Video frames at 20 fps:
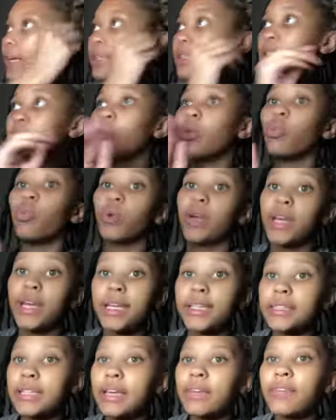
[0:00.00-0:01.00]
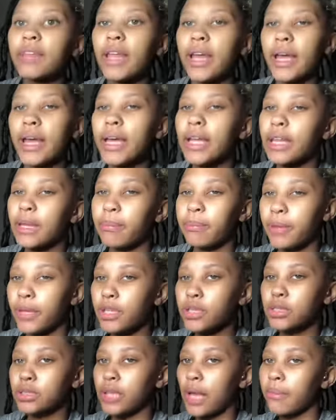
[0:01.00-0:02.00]
wigs, even like in the
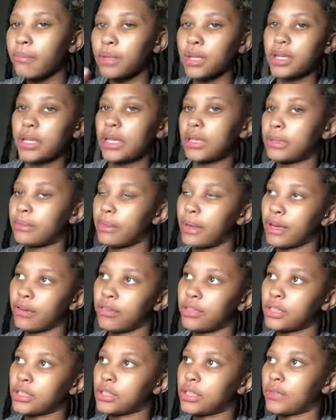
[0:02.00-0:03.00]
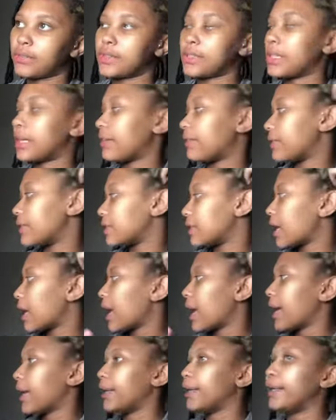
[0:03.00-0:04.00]
pictures. I'm looking at the background and stuff to see if it's
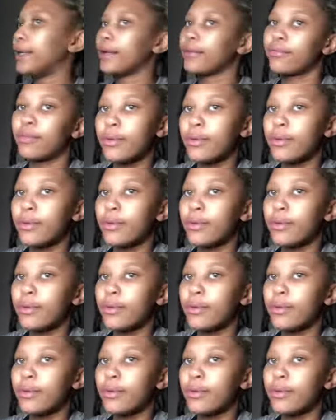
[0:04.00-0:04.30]
different